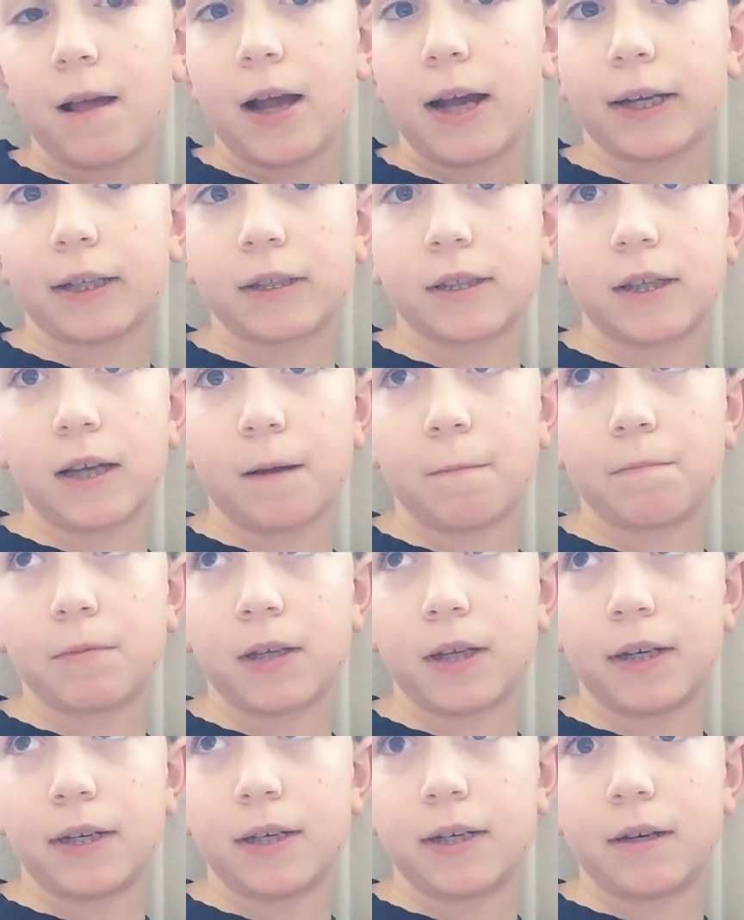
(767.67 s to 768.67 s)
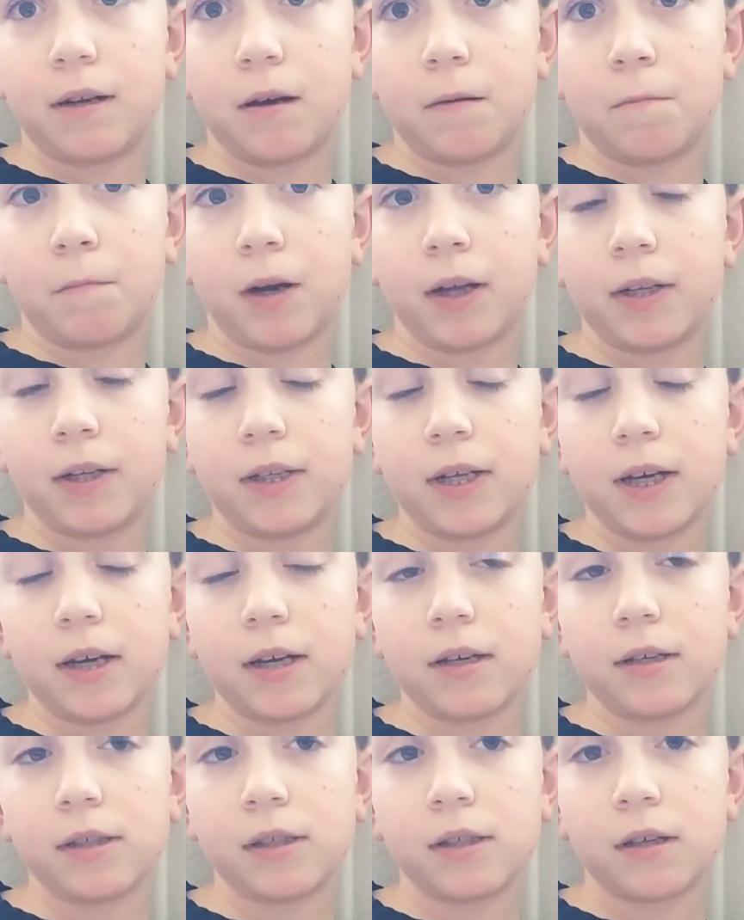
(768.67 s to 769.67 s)
except on
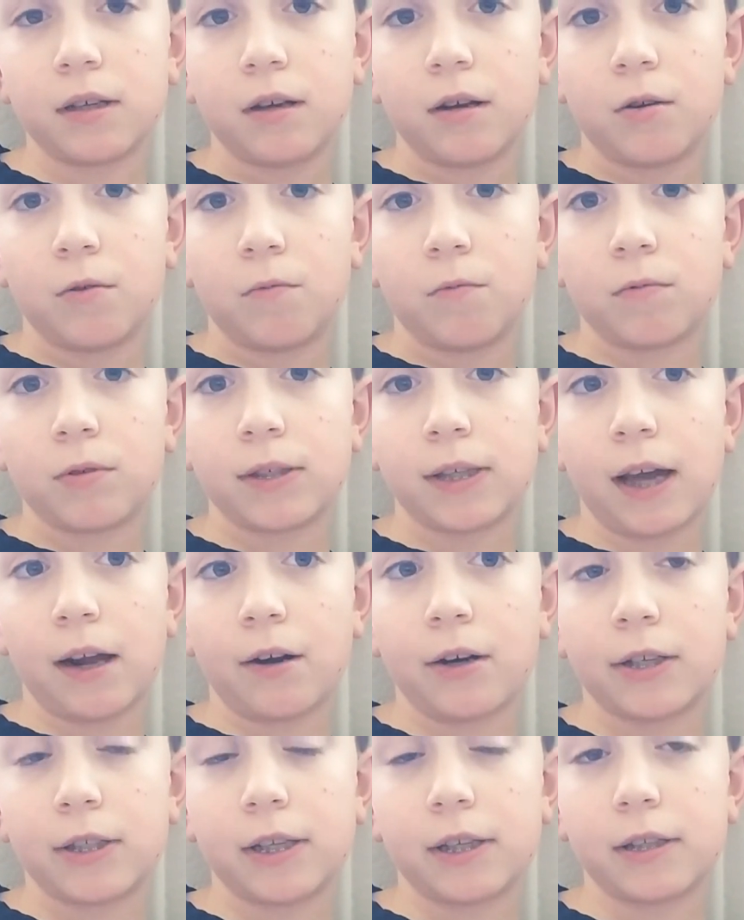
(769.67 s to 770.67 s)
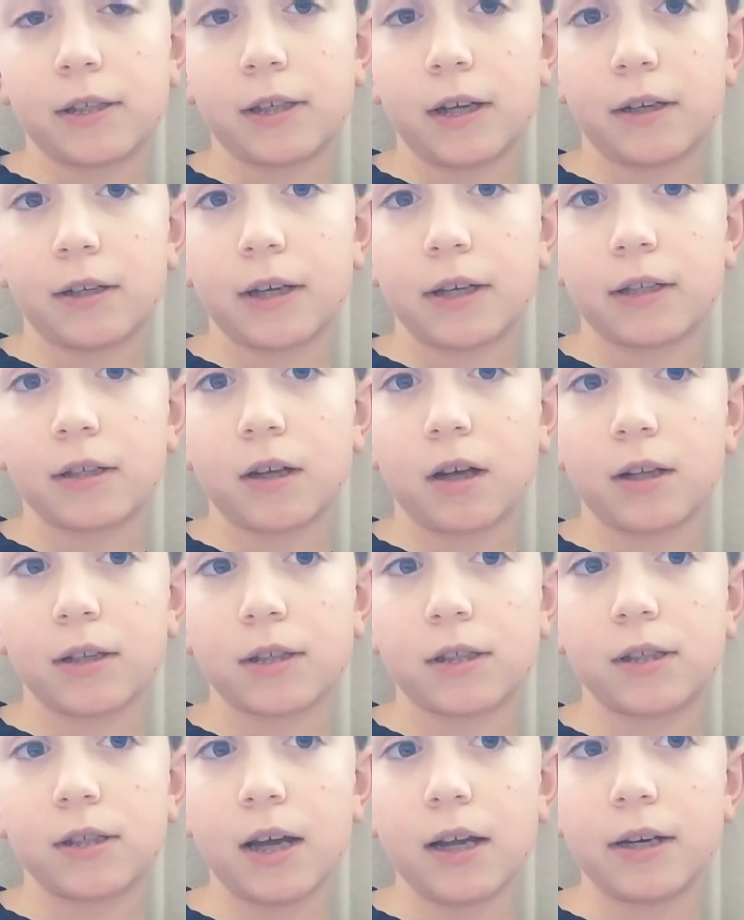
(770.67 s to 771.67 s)
Mondays, Saturdays, and Sundays. On
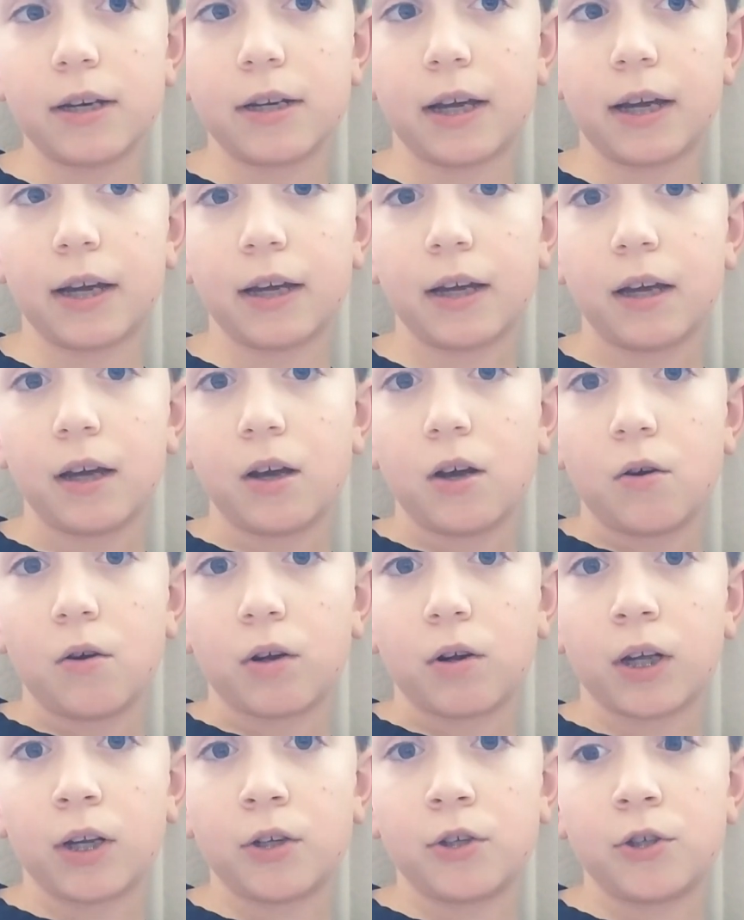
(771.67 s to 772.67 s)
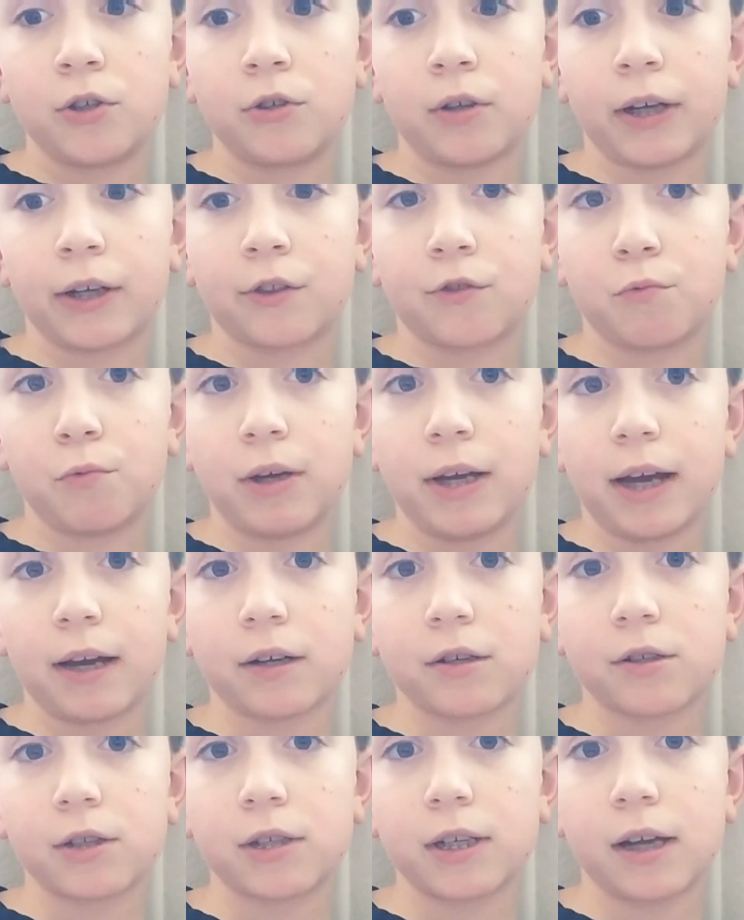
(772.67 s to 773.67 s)
Sunday, we're gonna do 3
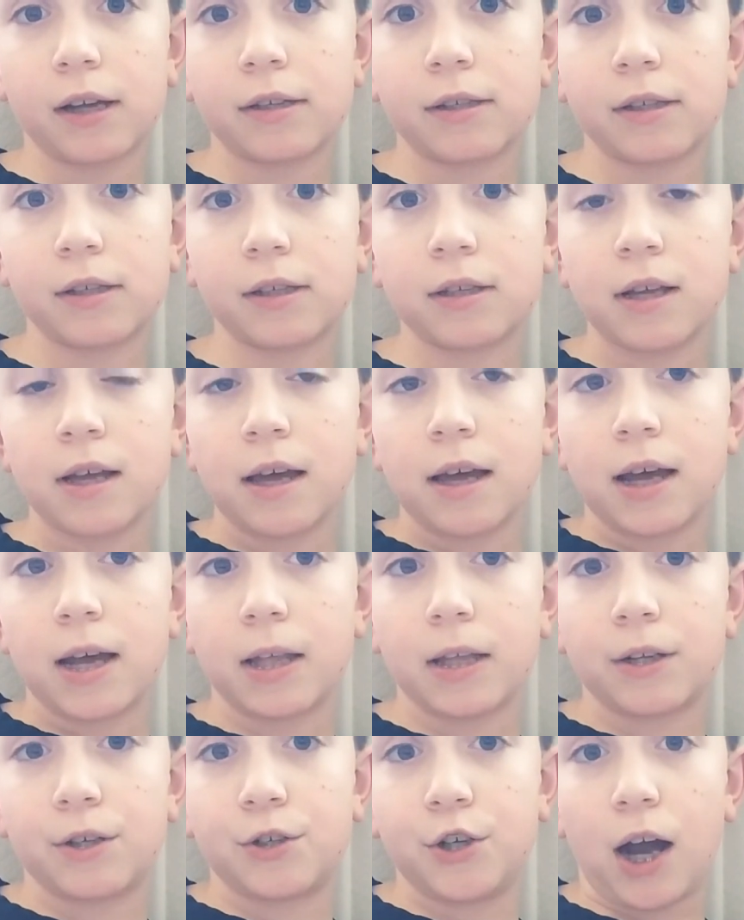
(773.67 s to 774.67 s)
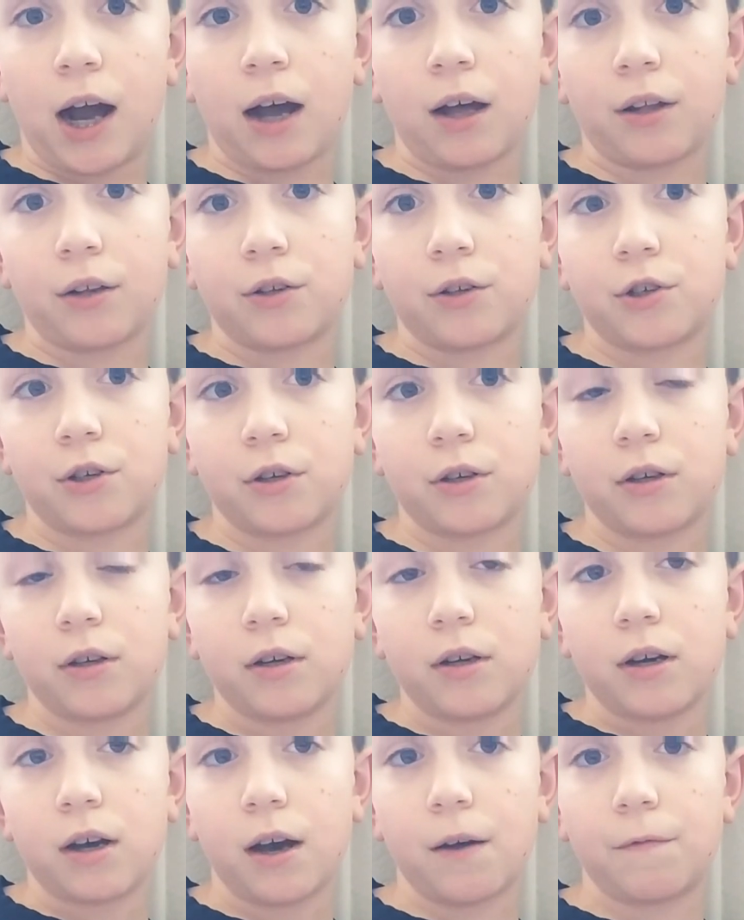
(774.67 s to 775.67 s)
exercises and a challenge
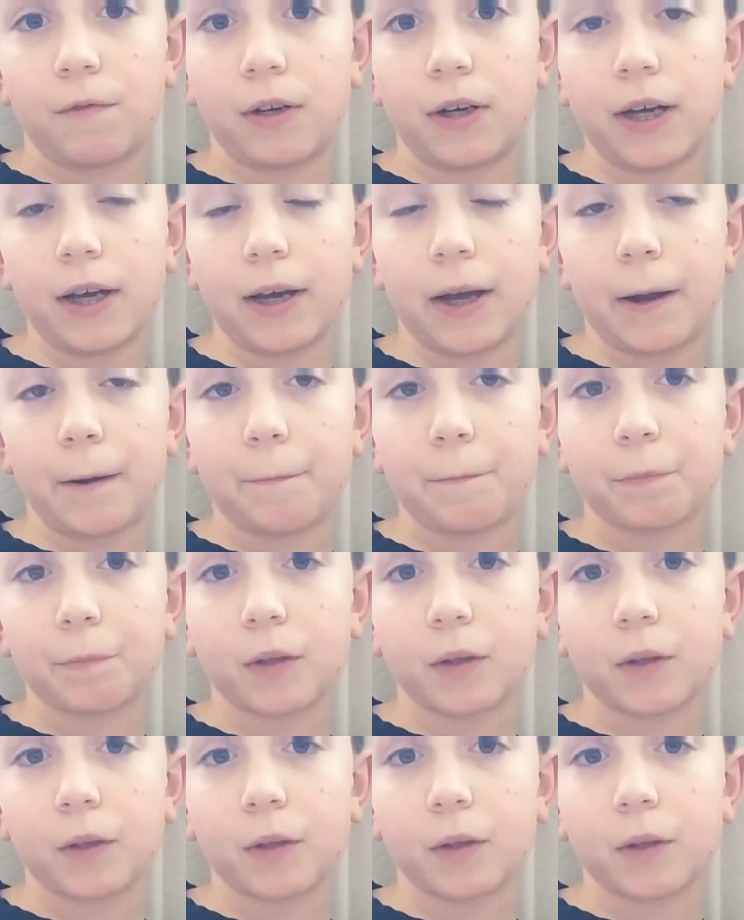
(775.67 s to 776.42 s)
of the day.